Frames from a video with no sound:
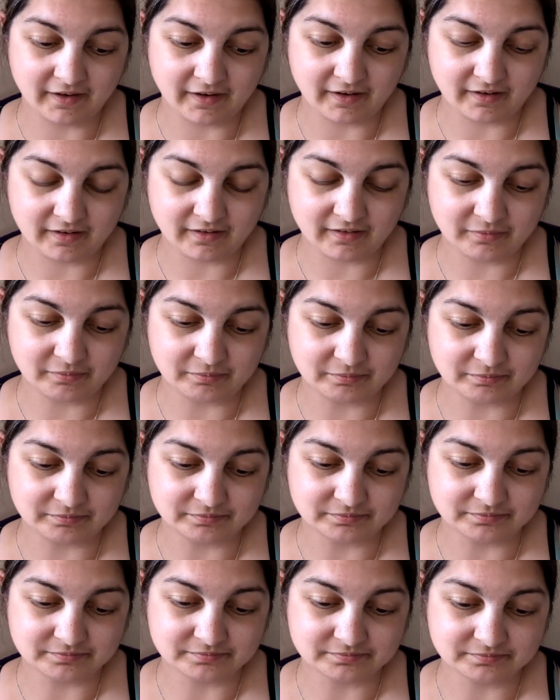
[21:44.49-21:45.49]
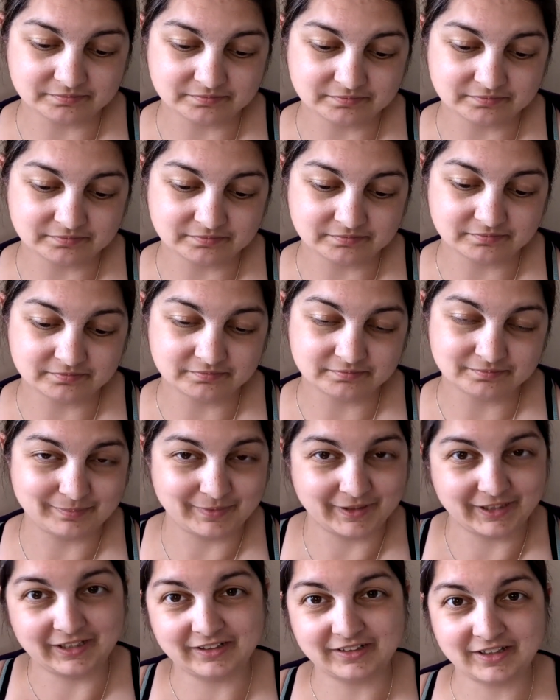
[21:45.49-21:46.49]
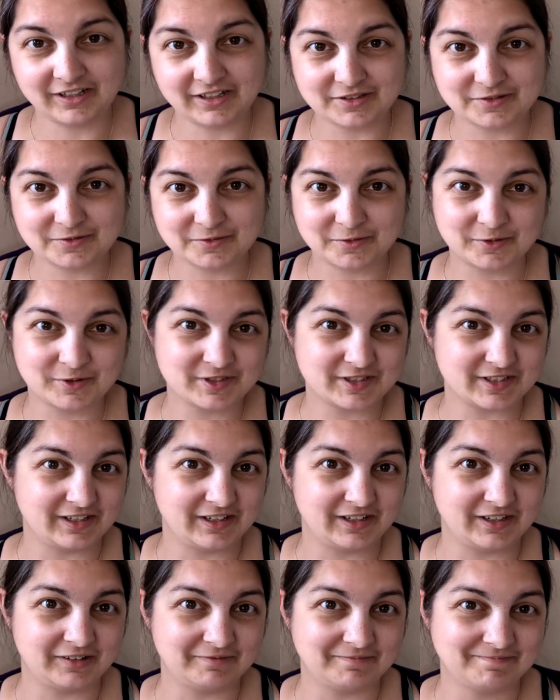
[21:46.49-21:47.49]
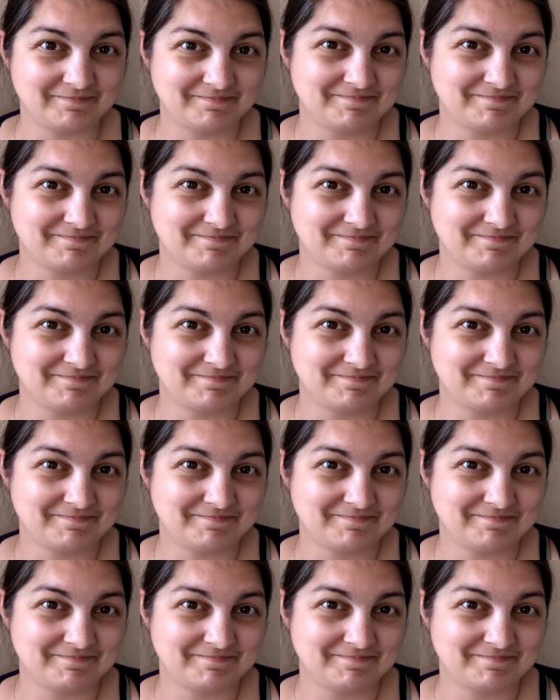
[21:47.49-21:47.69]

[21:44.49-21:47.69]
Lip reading: But I guess we'll see.